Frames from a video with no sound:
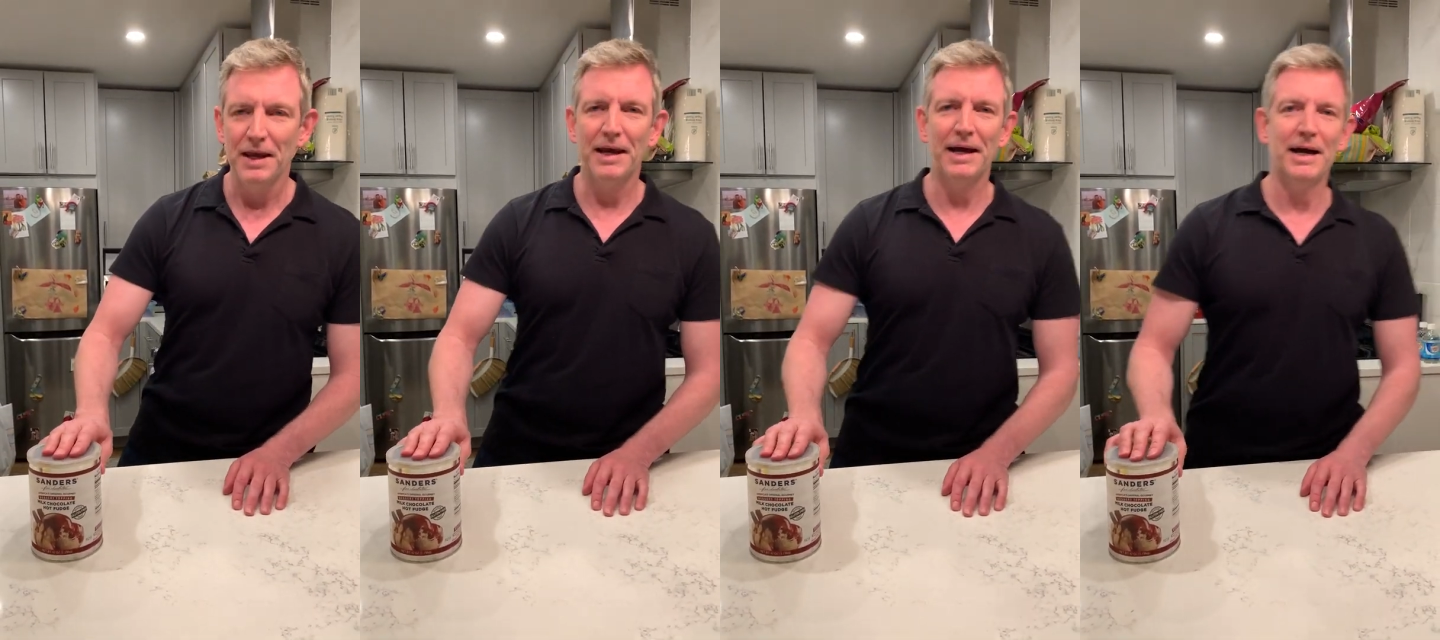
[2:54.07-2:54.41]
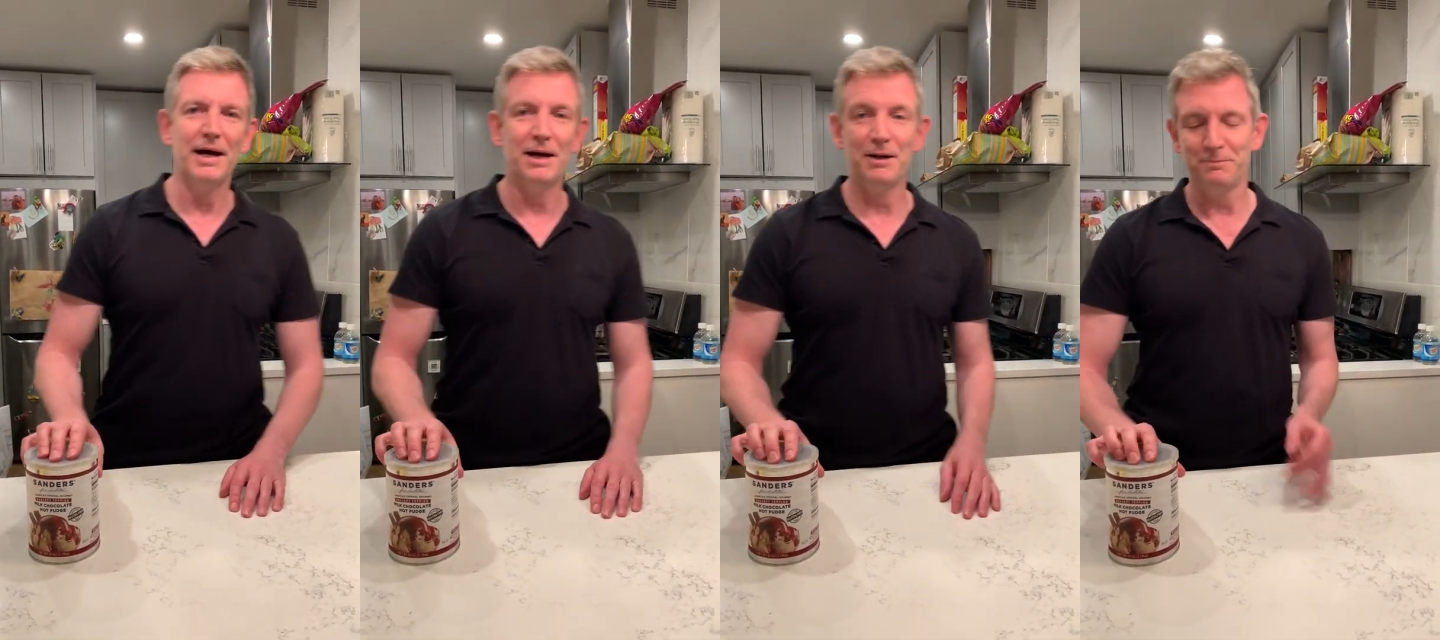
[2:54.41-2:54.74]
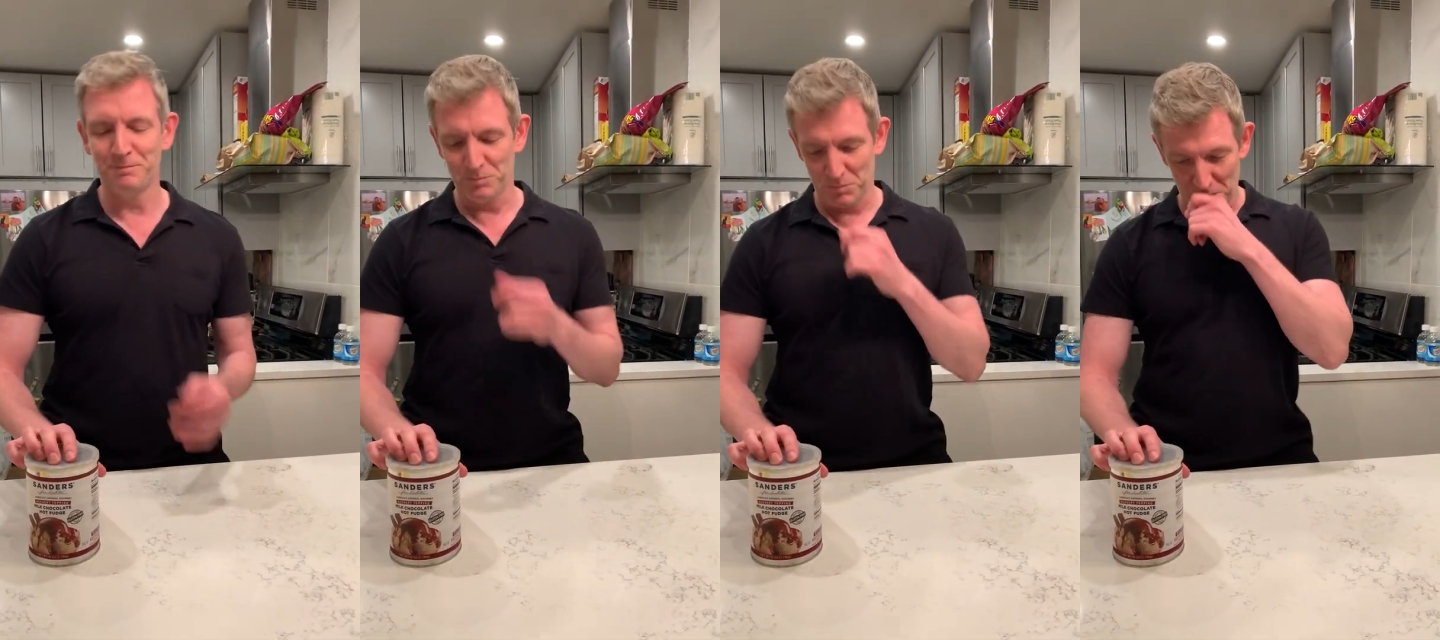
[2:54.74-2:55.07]

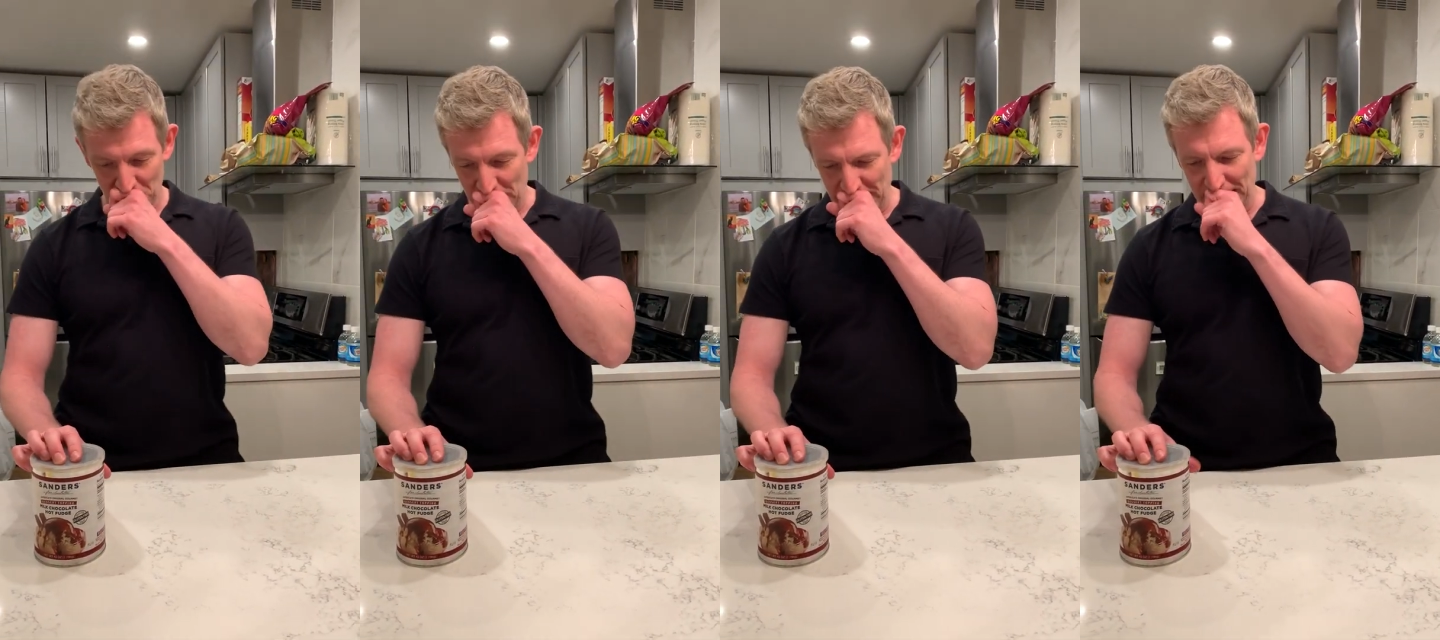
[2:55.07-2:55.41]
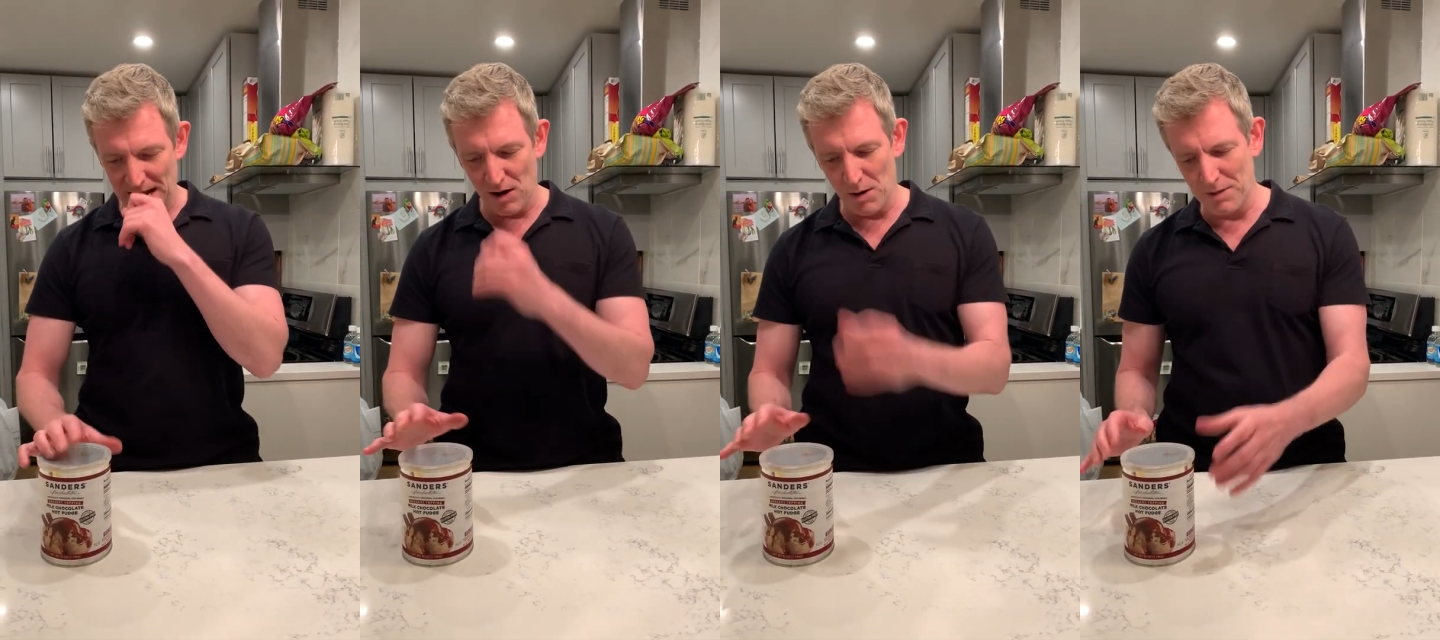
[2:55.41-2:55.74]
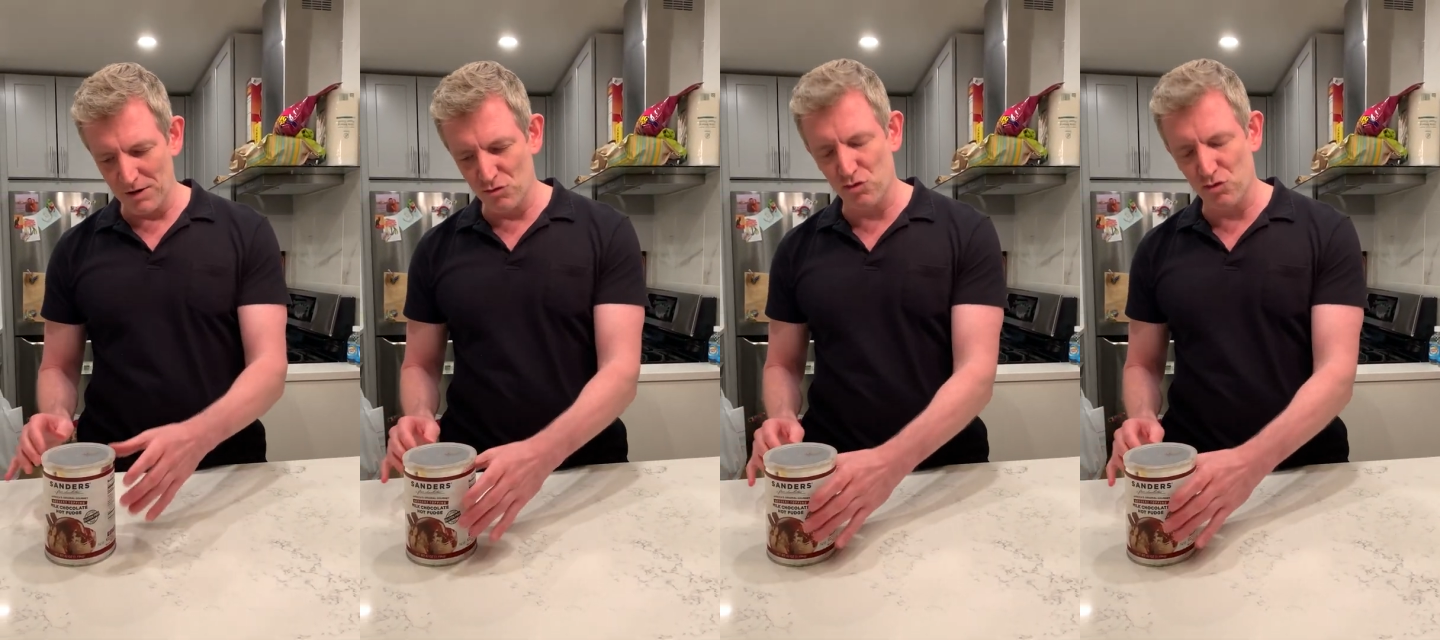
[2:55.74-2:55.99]
Anyhow, I'm going to